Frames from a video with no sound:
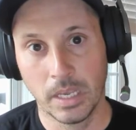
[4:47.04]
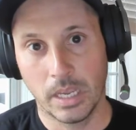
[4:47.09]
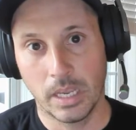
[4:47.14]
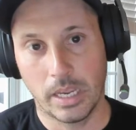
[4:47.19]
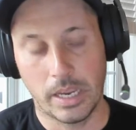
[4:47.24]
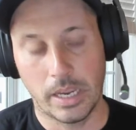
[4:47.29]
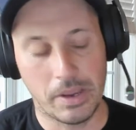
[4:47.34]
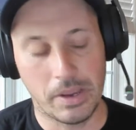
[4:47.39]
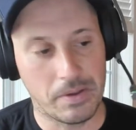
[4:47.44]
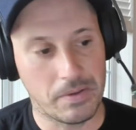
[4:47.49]

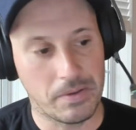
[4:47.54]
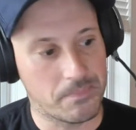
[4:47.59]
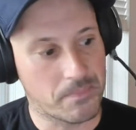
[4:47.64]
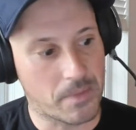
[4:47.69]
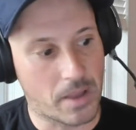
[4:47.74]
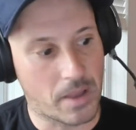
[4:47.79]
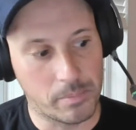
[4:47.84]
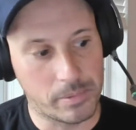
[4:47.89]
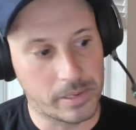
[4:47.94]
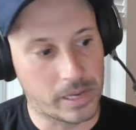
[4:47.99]
And
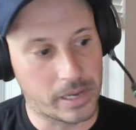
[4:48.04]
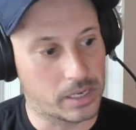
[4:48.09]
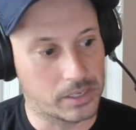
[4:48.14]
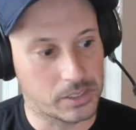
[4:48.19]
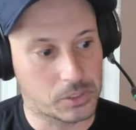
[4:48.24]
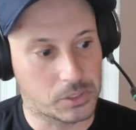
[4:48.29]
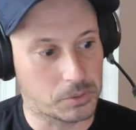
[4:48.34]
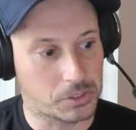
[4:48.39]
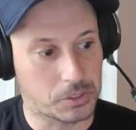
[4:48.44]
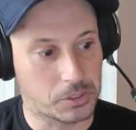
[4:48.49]
I'll be
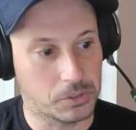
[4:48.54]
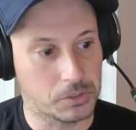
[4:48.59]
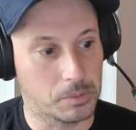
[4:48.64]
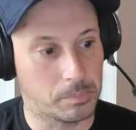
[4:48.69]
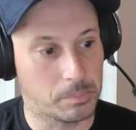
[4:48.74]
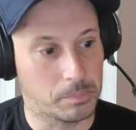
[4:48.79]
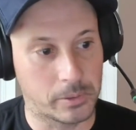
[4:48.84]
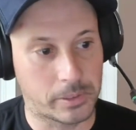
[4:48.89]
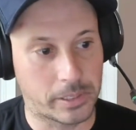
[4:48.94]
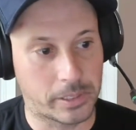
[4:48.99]
honest with you, the
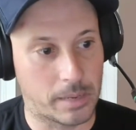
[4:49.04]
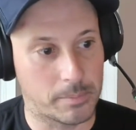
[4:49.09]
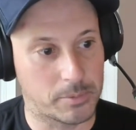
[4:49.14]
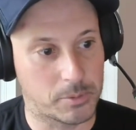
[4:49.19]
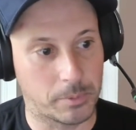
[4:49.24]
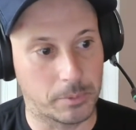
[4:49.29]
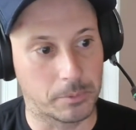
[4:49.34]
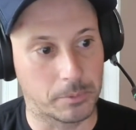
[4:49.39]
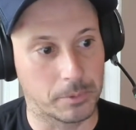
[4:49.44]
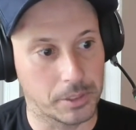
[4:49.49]
boot camp's
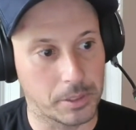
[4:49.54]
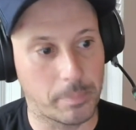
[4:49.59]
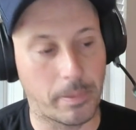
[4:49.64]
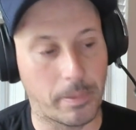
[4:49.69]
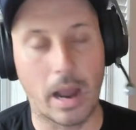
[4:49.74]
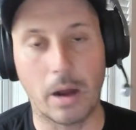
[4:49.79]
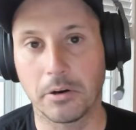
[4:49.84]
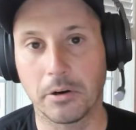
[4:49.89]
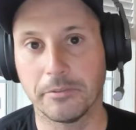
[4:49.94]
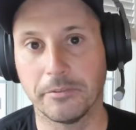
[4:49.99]
been really
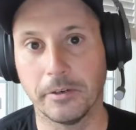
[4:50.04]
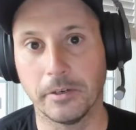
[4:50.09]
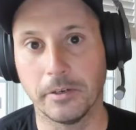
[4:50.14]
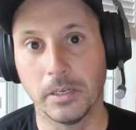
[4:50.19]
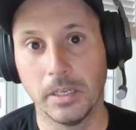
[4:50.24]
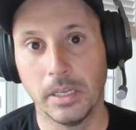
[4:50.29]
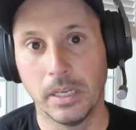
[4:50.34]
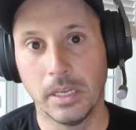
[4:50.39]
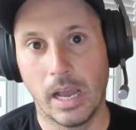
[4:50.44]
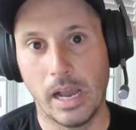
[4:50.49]

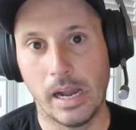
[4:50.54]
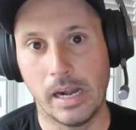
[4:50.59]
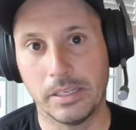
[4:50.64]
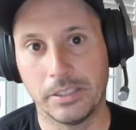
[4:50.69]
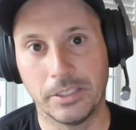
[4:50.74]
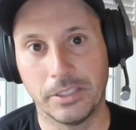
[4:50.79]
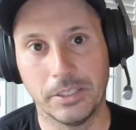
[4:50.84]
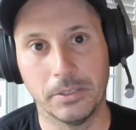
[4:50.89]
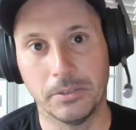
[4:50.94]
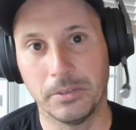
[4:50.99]
powerful
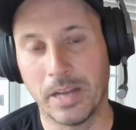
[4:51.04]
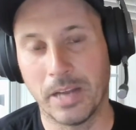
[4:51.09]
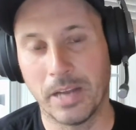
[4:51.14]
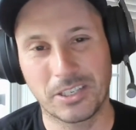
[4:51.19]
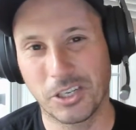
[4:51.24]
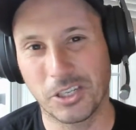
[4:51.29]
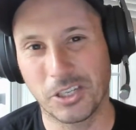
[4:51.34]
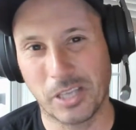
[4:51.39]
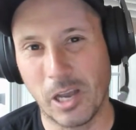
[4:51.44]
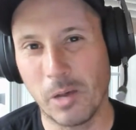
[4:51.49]
at, not
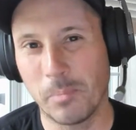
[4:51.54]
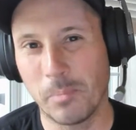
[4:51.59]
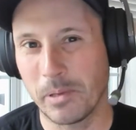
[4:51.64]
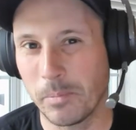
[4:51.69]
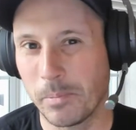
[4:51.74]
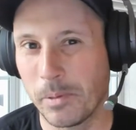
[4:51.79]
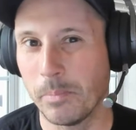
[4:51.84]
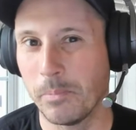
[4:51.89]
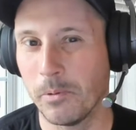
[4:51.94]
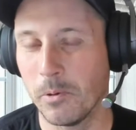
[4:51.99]
just helping
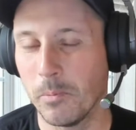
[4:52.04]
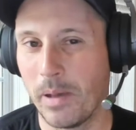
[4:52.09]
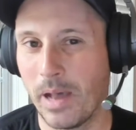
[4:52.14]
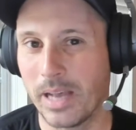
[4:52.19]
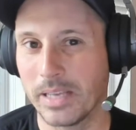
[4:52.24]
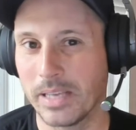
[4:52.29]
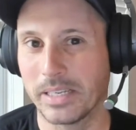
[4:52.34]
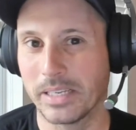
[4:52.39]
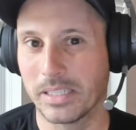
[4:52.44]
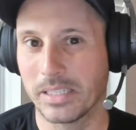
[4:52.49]
people
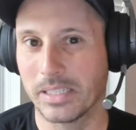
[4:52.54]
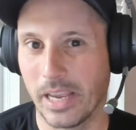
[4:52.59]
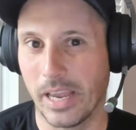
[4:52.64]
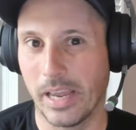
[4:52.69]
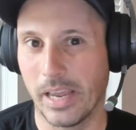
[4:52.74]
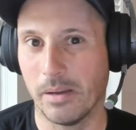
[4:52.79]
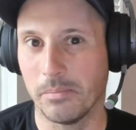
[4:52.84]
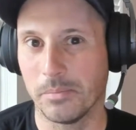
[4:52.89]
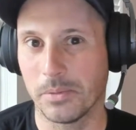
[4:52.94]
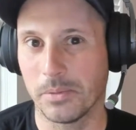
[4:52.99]
pass
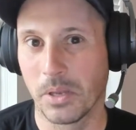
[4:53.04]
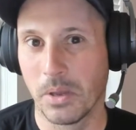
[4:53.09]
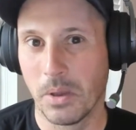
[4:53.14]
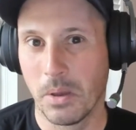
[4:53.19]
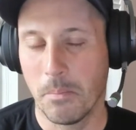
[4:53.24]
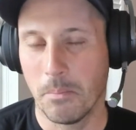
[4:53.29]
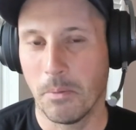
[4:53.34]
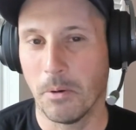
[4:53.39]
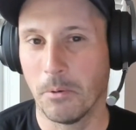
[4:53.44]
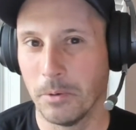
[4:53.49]
exams,
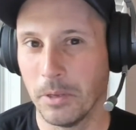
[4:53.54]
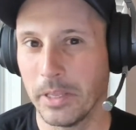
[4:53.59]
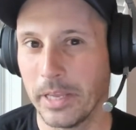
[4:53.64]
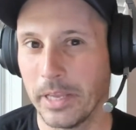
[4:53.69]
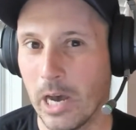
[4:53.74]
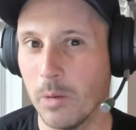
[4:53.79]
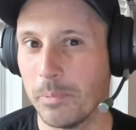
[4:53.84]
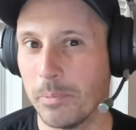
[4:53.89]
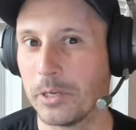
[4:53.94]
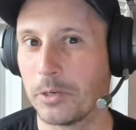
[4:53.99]
but really
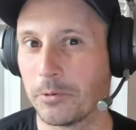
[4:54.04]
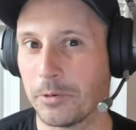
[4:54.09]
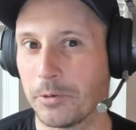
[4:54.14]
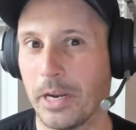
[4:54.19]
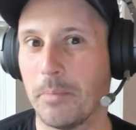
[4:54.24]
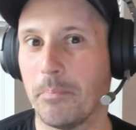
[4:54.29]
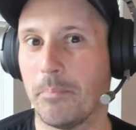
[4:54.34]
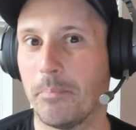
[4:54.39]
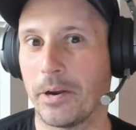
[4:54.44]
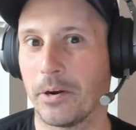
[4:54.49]
helping
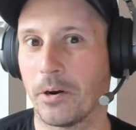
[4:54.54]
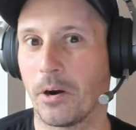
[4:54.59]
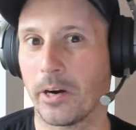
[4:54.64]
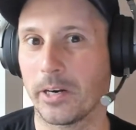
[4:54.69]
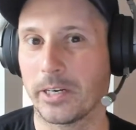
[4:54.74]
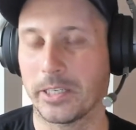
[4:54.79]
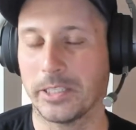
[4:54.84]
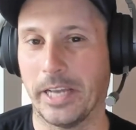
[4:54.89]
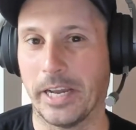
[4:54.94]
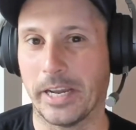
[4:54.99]
create better
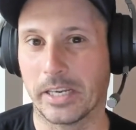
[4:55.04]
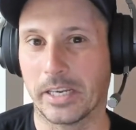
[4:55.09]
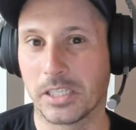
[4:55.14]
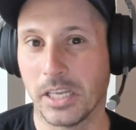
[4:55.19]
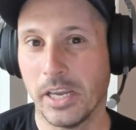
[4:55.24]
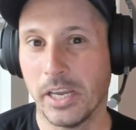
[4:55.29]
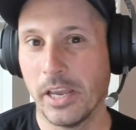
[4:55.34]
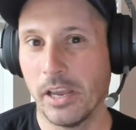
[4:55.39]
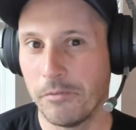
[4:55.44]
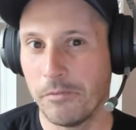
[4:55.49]
architects.
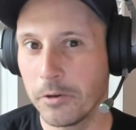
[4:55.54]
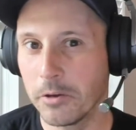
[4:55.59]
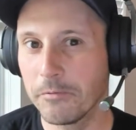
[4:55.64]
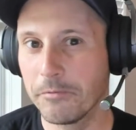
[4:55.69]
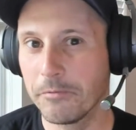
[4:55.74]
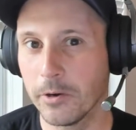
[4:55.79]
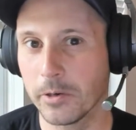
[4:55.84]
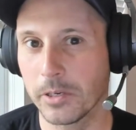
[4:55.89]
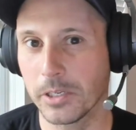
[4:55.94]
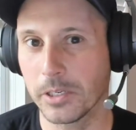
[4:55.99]
If you could
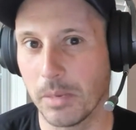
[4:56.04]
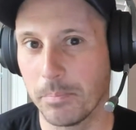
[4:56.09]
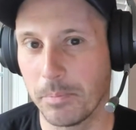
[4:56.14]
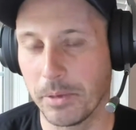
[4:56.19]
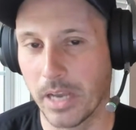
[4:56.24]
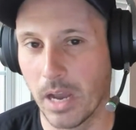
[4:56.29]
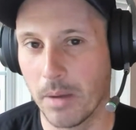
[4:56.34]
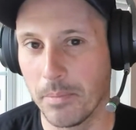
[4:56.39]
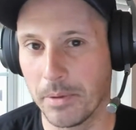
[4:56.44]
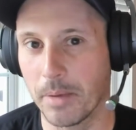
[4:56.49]
focus on
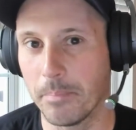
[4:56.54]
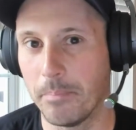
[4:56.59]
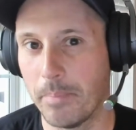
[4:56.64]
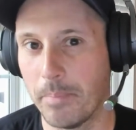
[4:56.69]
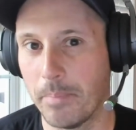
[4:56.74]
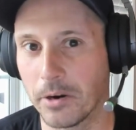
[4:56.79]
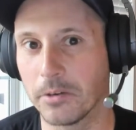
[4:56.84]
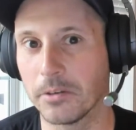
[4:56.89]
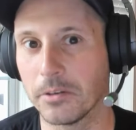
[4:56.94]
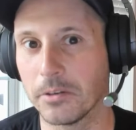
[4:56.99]
becoming a
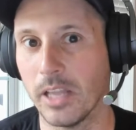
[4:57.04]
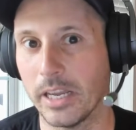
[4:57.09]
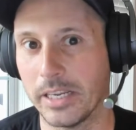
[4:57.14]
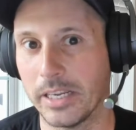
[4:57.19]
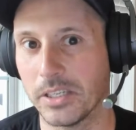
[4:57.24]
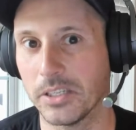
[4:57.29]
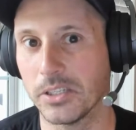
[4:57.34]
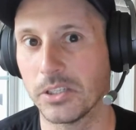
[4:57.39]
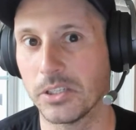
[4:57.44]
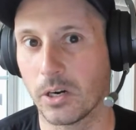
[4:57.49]
better
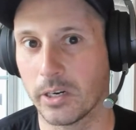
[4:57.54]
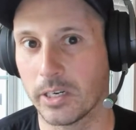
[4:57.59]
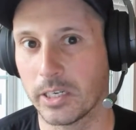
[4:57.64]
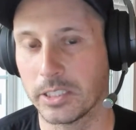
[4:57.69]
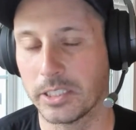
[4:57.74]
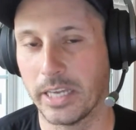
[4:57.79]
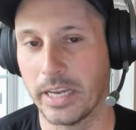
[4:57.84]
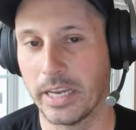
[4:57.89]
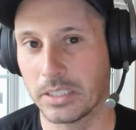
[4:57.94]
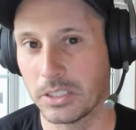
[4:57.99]
licensed
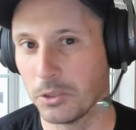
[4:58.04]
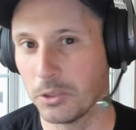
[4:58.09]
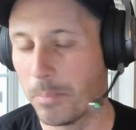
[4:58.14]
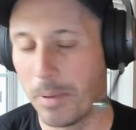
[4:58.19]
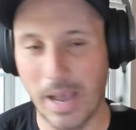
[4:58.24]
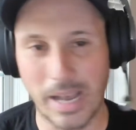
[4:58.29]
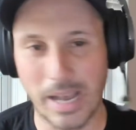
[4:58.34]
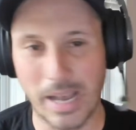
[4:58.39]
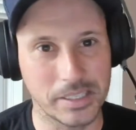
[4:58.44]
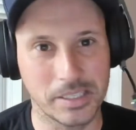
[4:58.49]
architect, you'll
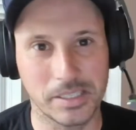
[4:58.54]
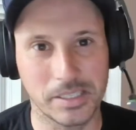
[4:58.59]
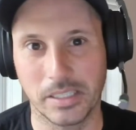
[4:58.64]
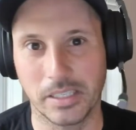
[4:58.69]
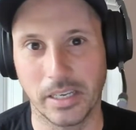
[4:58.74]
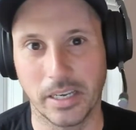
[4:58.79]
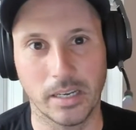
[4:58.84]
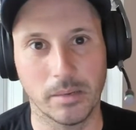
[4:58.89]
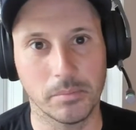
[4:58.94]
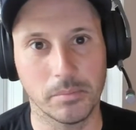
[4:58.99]
pass these
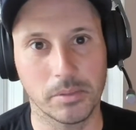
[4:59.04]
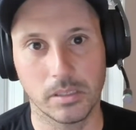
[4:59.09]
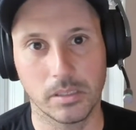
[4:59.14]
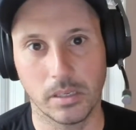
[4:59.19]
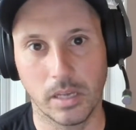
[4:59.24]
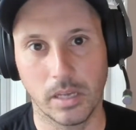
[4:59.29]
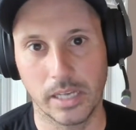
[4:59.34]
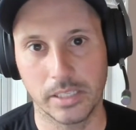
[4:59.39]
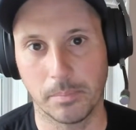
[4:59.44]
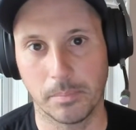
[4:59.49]
exams
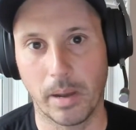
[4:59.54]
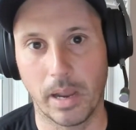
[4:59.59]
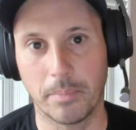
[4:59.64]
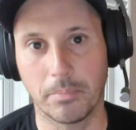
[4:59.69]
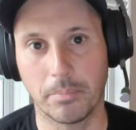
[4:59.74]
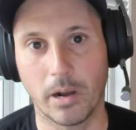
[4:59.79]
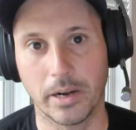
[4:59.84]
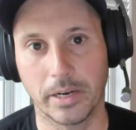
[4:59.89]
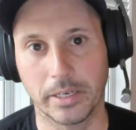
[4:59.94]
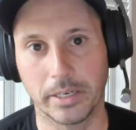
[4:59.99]
as a
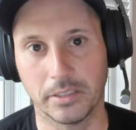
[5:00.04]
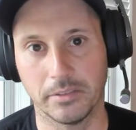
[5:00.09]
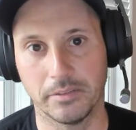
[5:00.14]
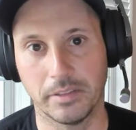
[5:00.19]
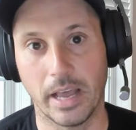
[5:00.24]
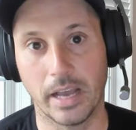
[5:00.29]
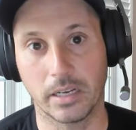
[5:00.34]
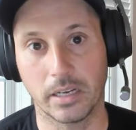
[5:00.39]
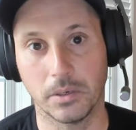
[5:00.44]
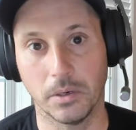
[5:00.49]
byproduct of
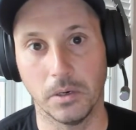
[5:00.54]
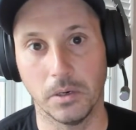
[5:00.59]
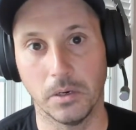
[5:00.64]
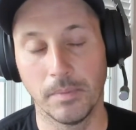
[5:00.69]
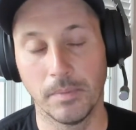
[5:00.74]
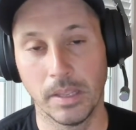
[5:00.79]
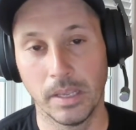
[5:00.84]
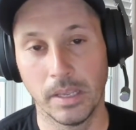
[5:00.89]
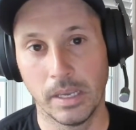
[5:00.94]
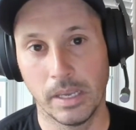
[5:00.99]
that goal.
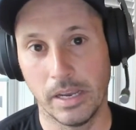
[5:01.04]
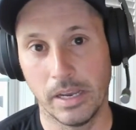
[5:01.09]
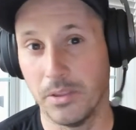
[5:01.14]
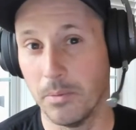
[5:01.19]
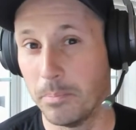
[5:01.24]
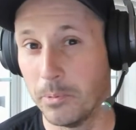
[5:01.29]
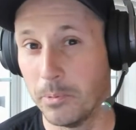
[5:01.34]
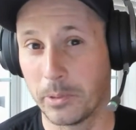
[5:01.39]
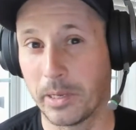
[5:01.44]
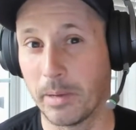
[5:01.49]
And the
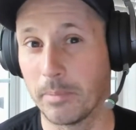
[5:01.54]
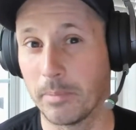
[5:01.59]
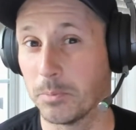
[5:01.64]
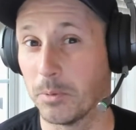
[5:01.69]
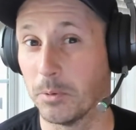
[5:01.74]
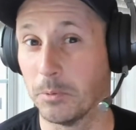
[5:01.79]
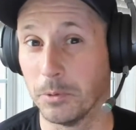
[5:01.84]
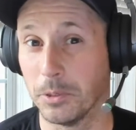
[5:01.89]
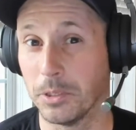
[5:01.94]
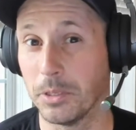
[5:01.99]
boot camp's been really